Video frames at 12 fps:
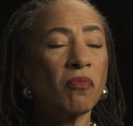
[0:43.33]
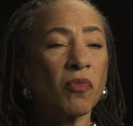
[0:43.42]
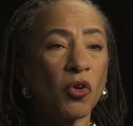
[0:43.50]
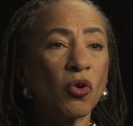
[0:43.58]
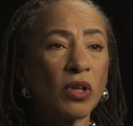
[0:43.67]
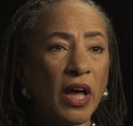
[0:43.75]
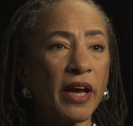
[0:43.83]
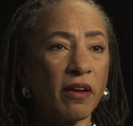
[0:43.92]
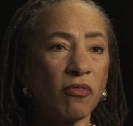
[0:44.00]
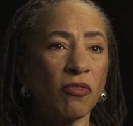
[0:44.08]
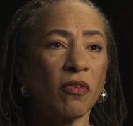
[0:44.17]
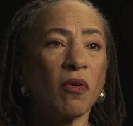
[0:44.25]
Your
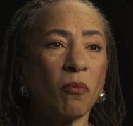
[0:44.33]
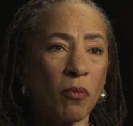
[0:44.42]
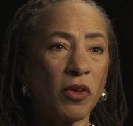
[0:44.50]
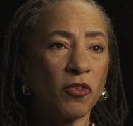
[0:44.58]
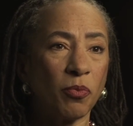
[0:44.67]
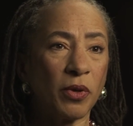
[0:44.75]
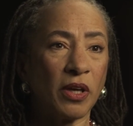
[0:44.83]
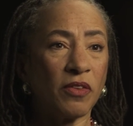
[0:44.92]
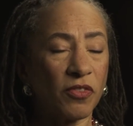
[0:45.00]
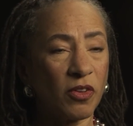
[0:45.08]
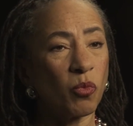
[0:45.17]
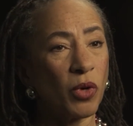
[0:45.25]
life must be in
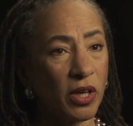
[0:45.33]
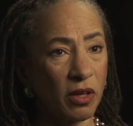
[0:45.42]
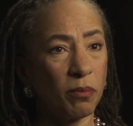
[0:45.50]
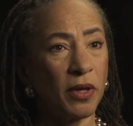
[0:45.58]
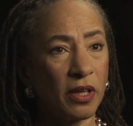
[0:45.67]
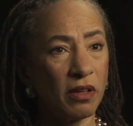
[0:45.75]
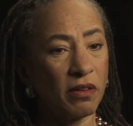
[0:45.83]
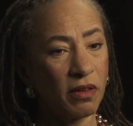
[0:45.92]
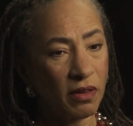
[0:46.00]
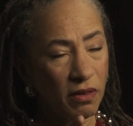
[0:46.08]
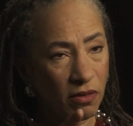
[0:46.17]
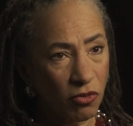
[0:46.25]
some way committed
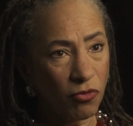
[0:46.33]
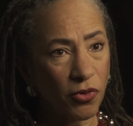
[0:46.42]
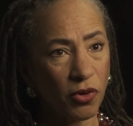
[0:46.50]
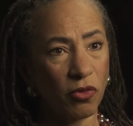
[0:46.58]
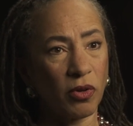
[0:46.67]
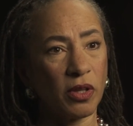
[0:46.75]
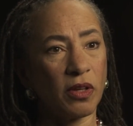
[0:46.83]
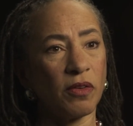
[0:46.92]
to furthering